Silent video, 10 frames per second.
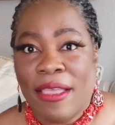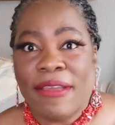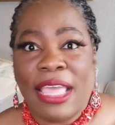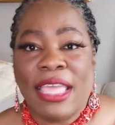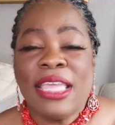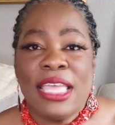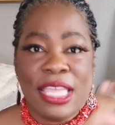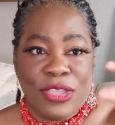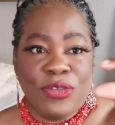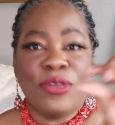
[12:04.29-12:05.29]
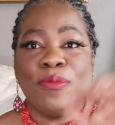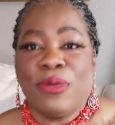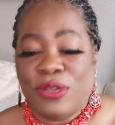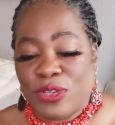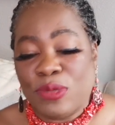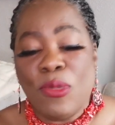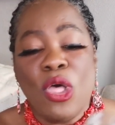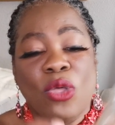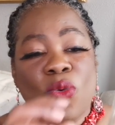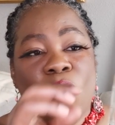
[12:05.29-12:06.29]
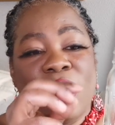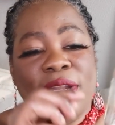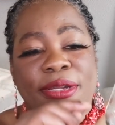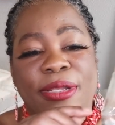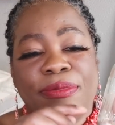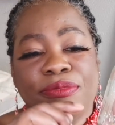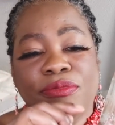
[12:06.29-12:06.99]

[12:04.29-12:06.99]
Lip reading: Okay, you can put a small quantity